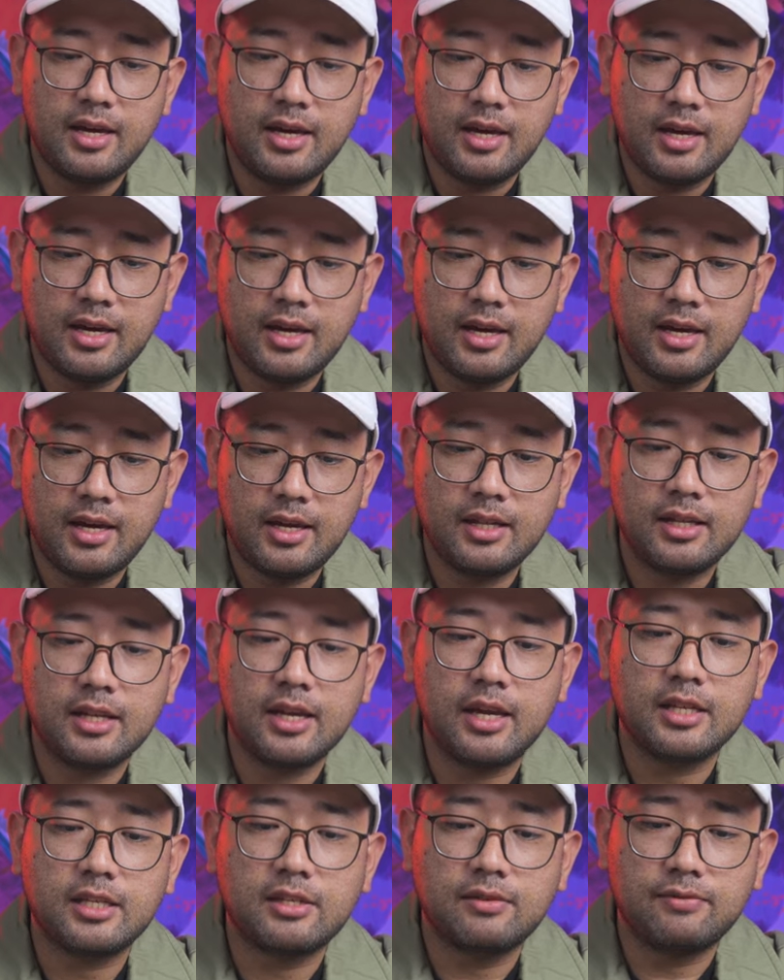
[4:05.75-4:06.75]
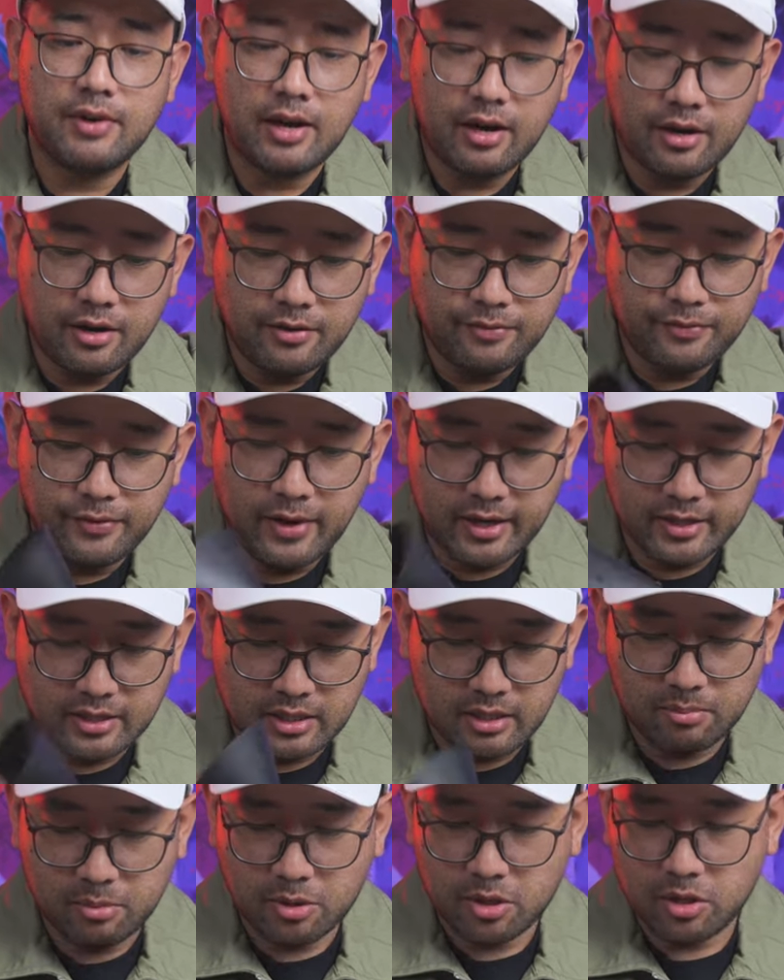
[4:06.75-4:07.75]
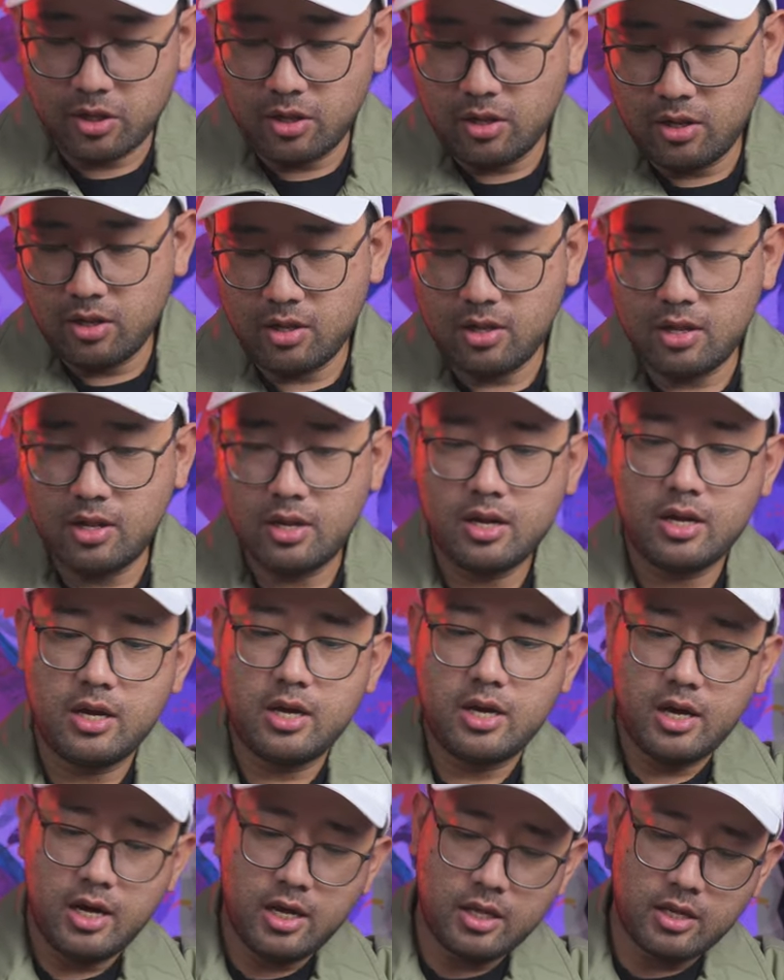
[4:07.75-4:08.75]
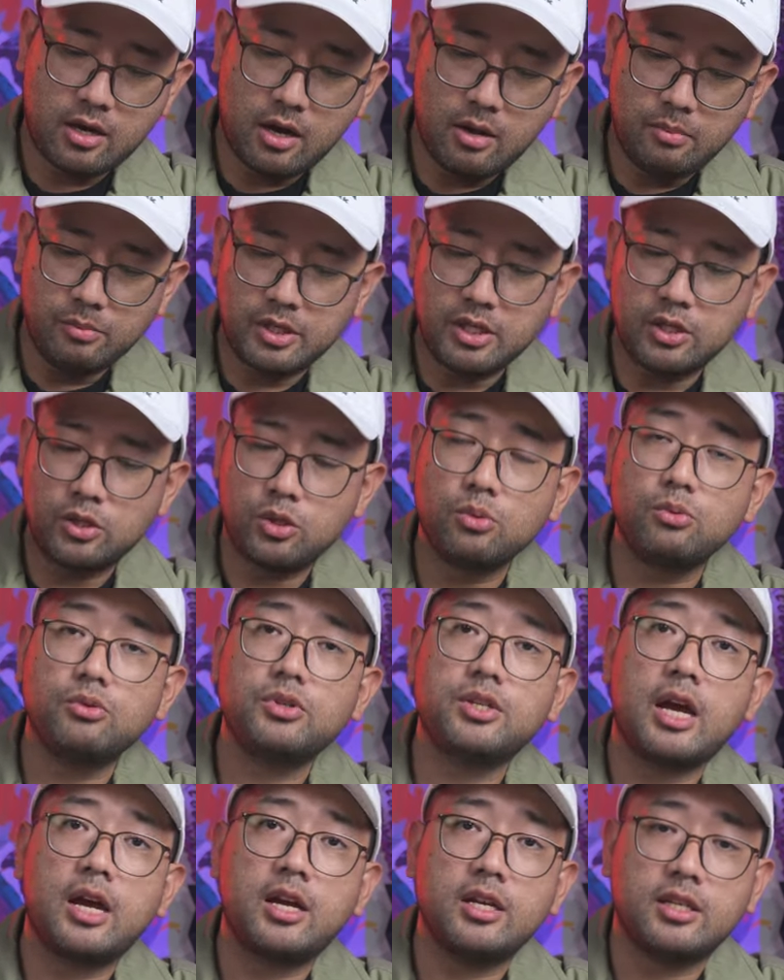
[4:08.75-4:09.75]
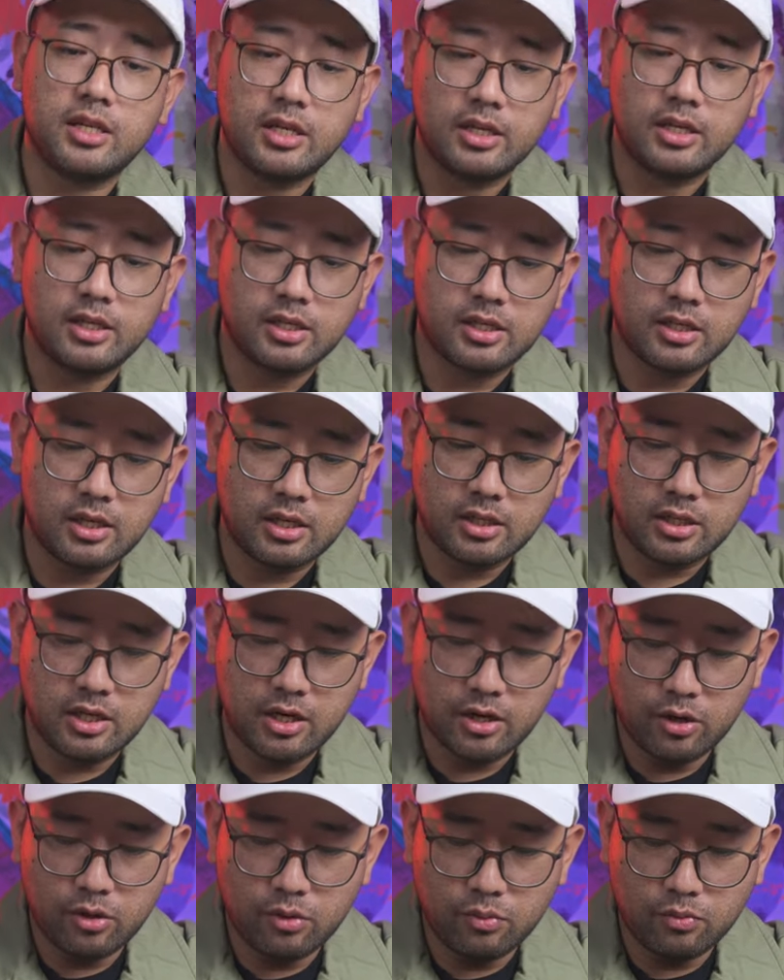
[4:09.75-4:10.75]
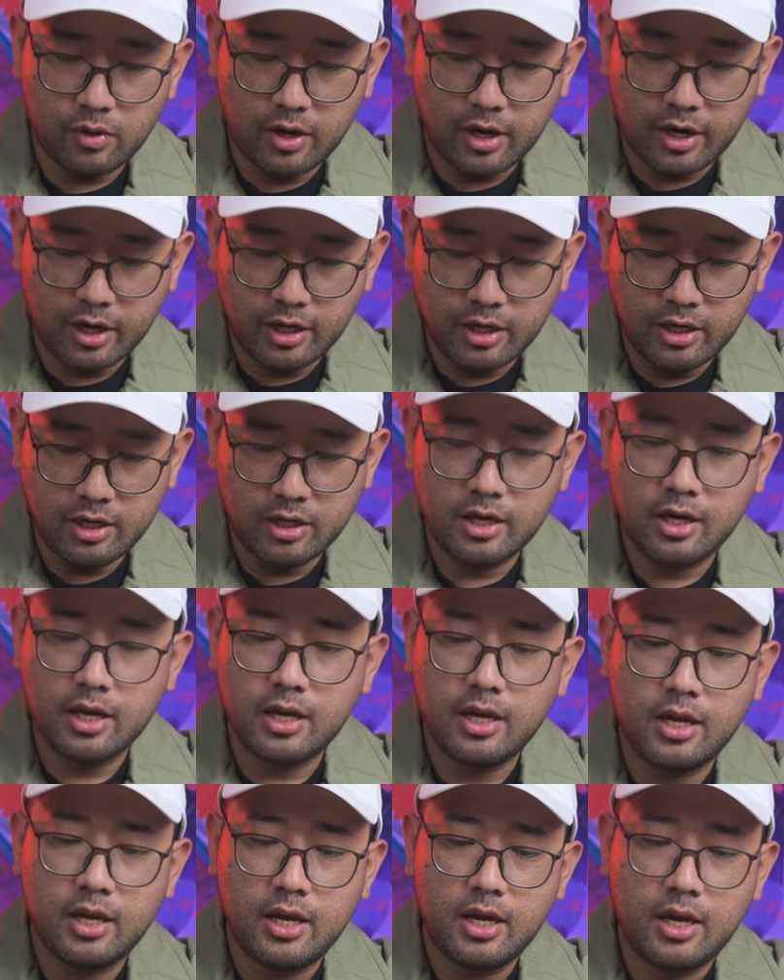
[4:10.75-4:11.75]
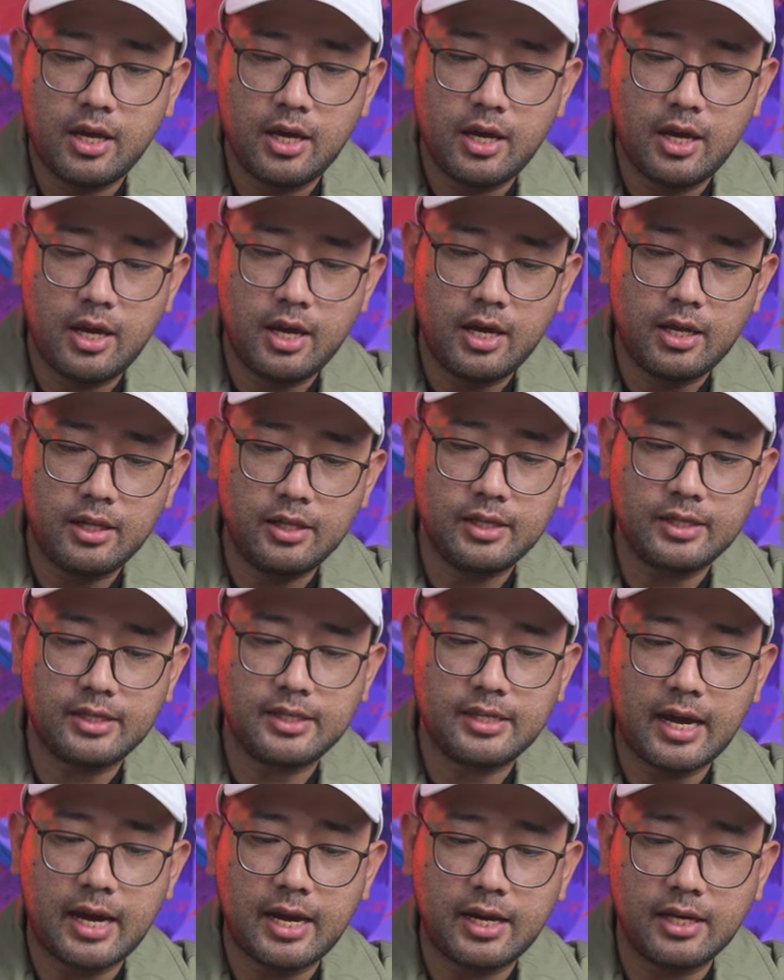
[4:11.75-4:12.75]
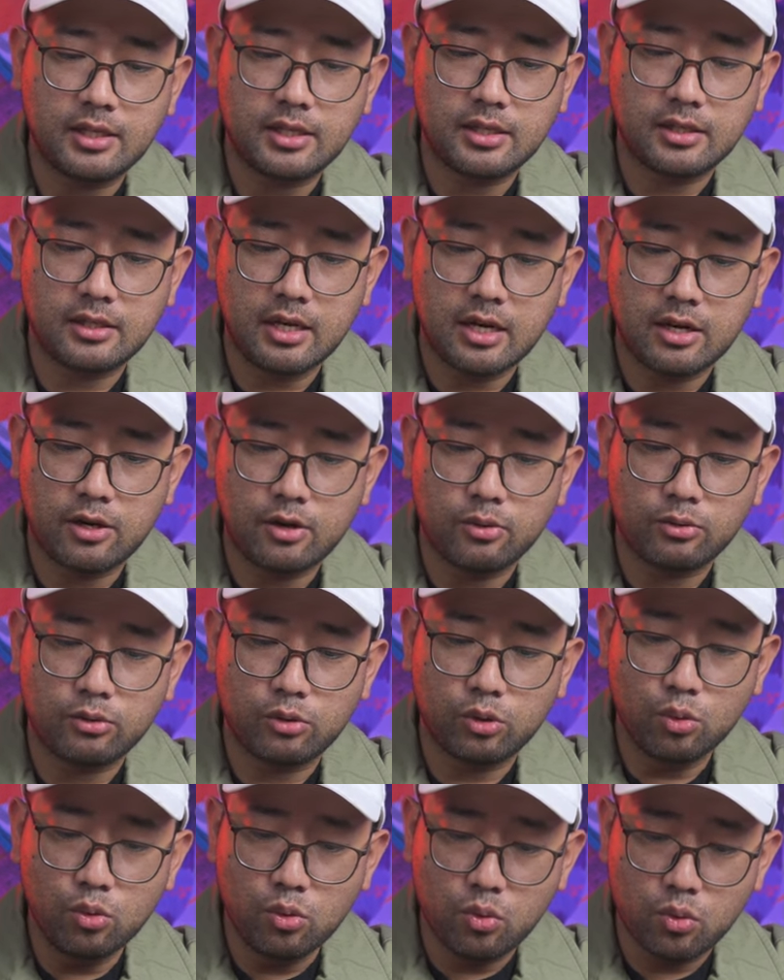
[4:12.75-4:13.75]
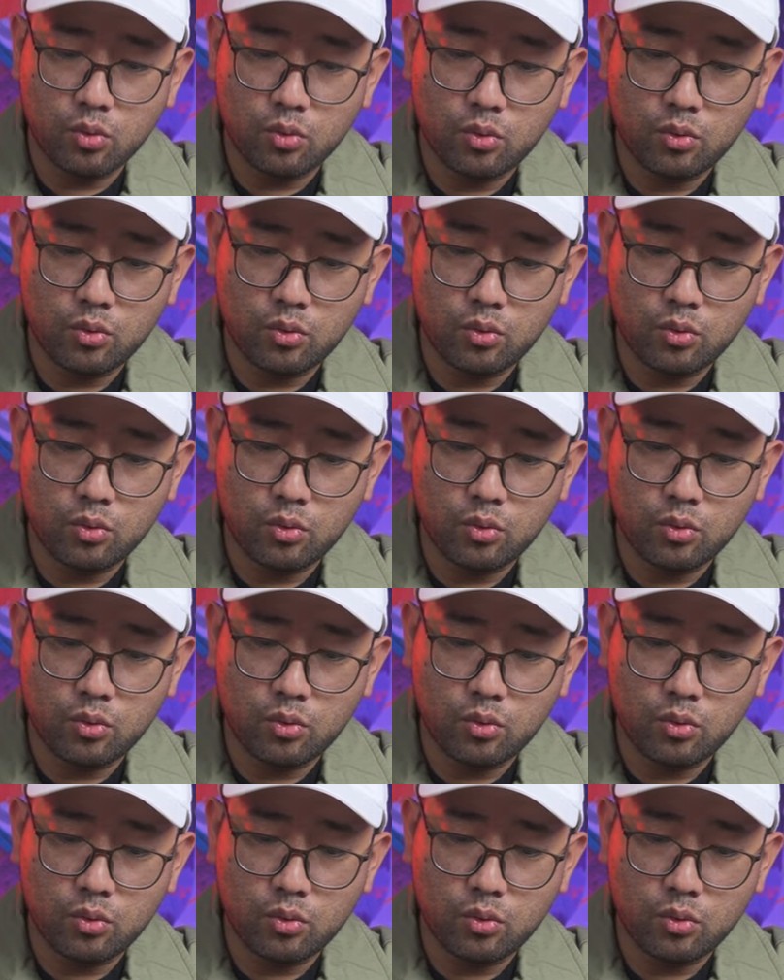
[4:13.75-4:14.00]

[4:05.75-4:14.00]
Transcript: and it's very flexible. It comes in two sizes, the 01 and the size 02.